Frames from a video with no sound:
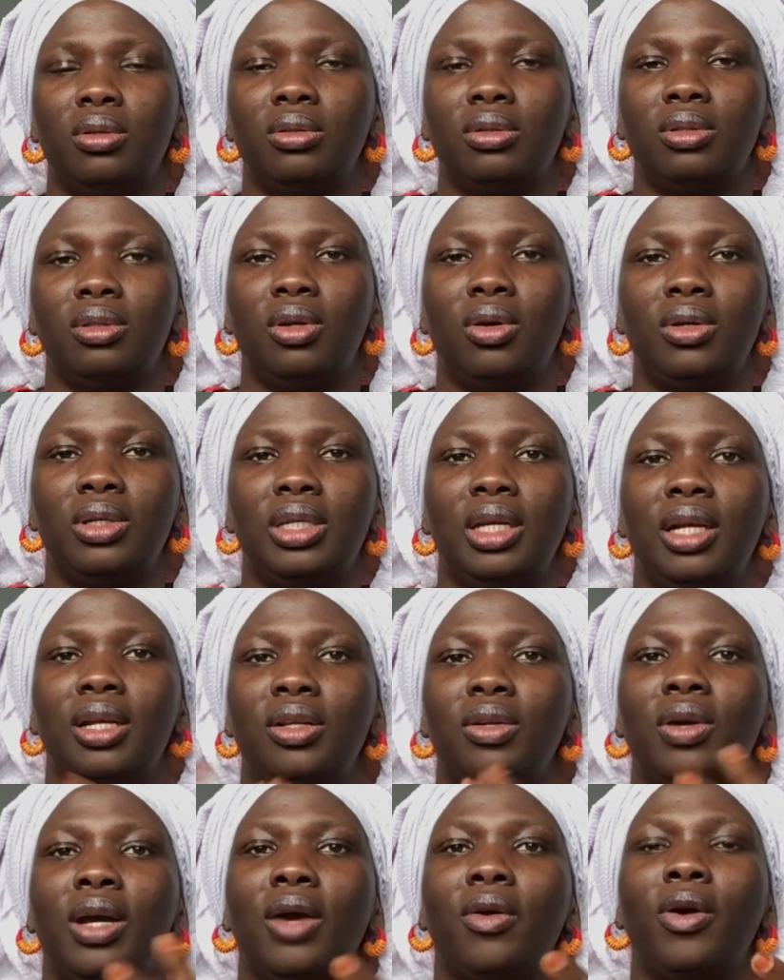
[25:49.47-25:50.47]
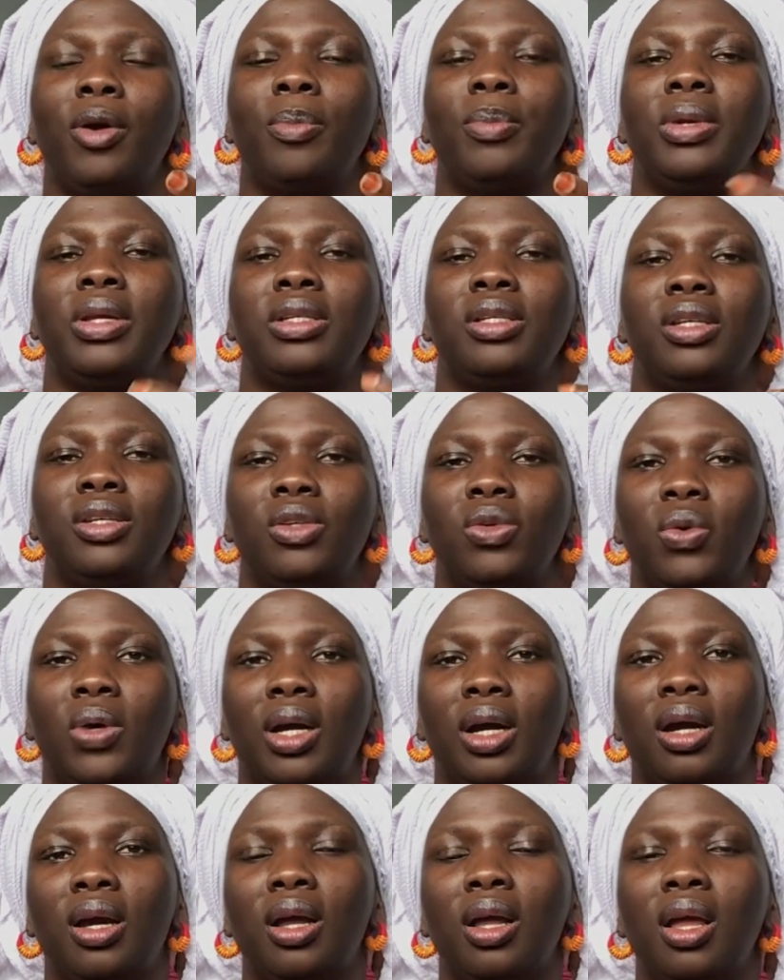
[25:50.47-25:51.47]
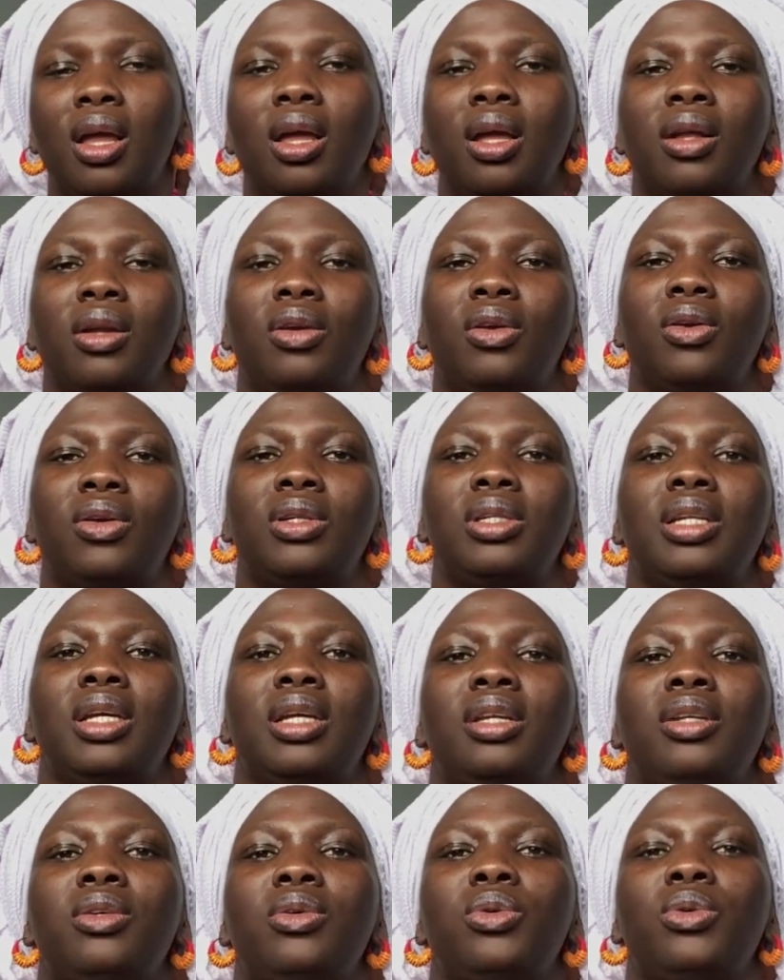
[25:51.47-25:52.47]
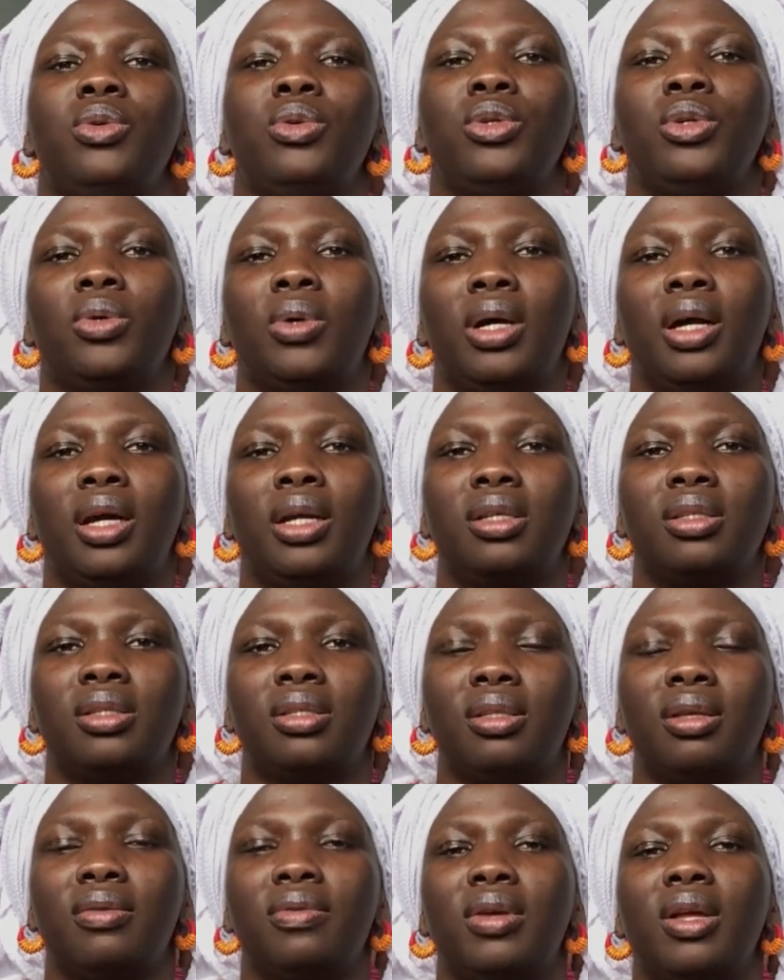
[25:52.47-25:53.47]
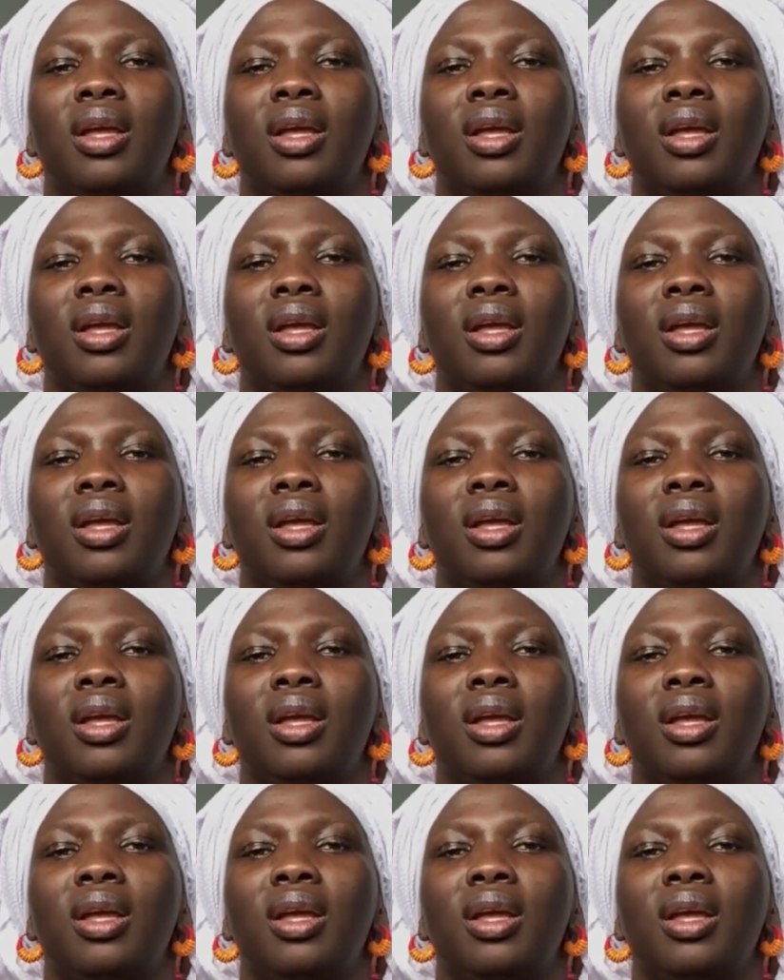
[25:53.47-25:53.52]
don't tell you how amazing you are, don't tell you who you are and stuff,